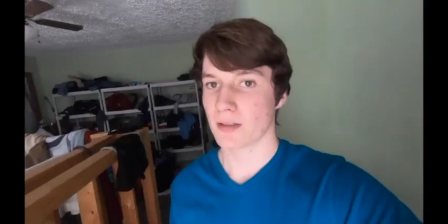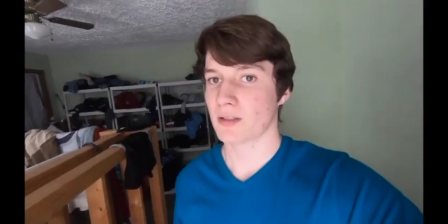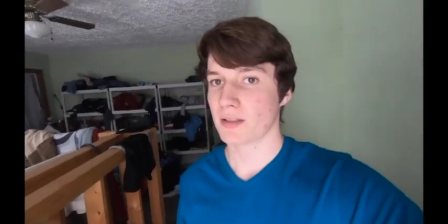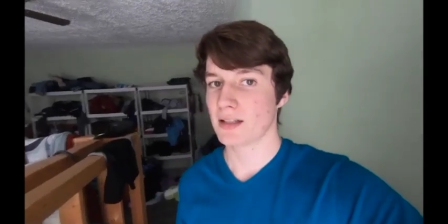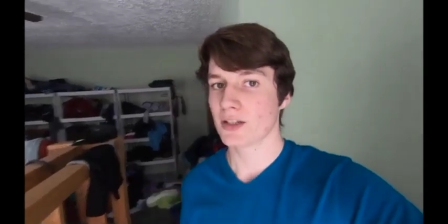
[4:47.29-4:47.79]

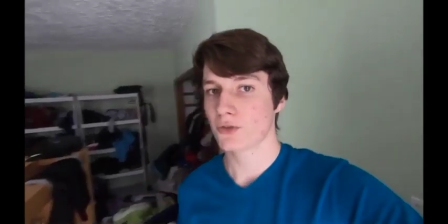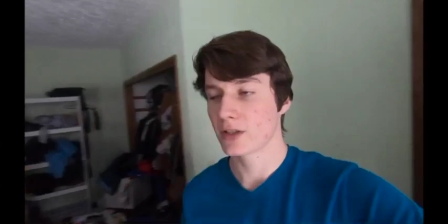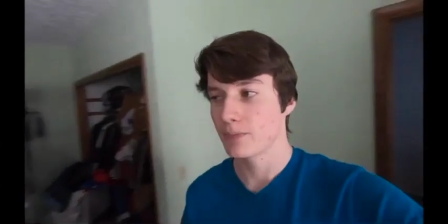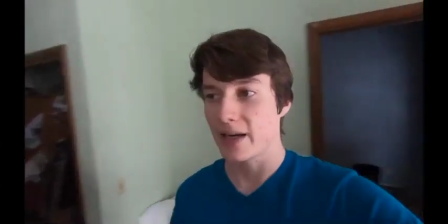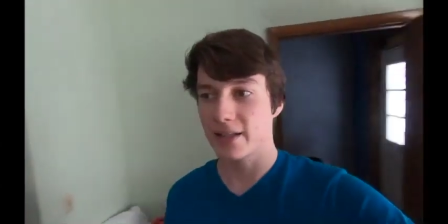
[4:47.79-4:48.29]
just
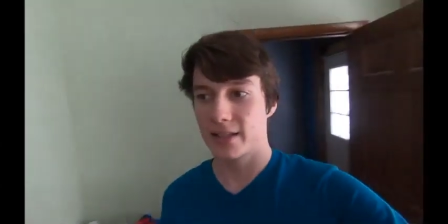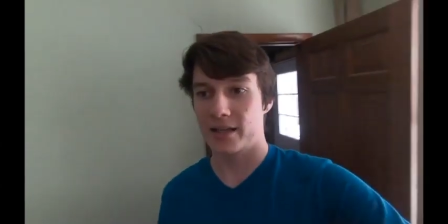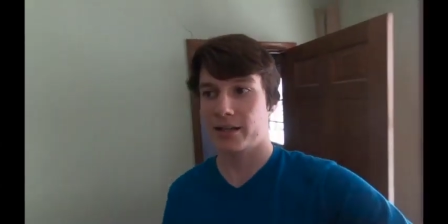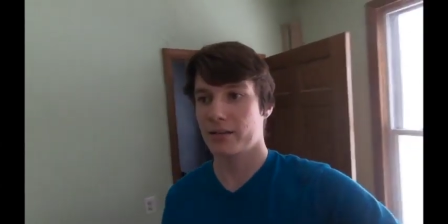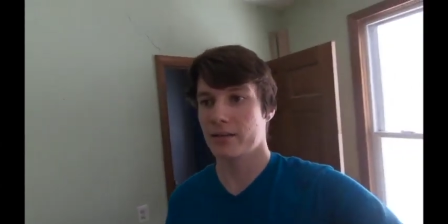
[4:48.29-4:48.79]

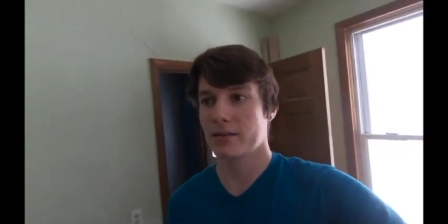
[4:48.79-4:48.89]
disrespecting